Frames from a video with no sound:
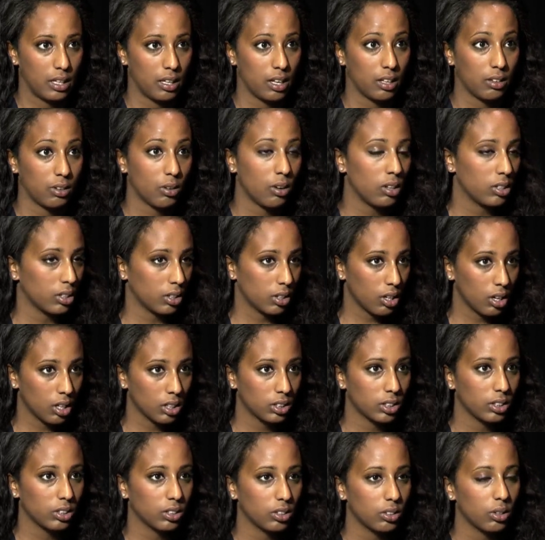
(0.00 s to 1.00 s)
like, the
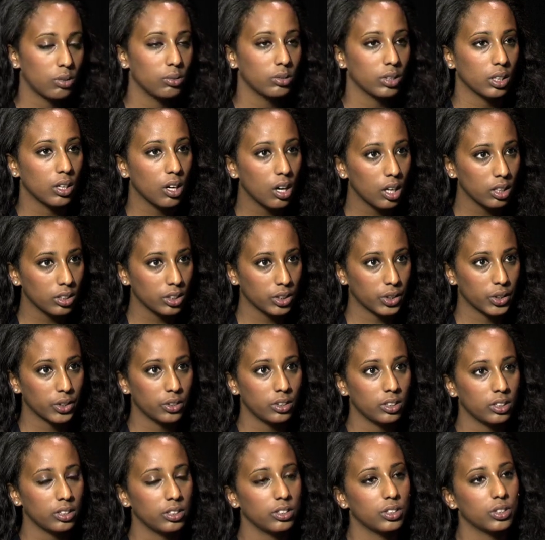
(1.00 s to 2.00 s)
only colored
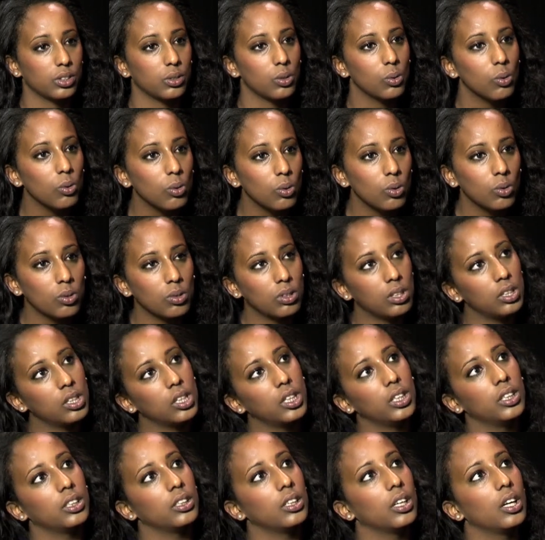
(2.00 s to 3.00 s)
girl in school,
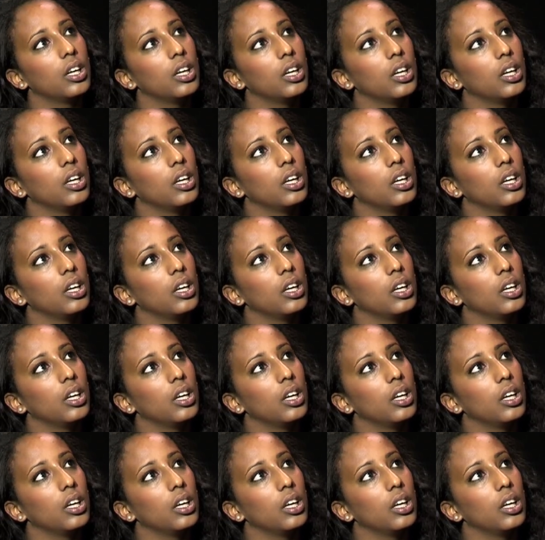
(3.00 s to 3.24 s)
and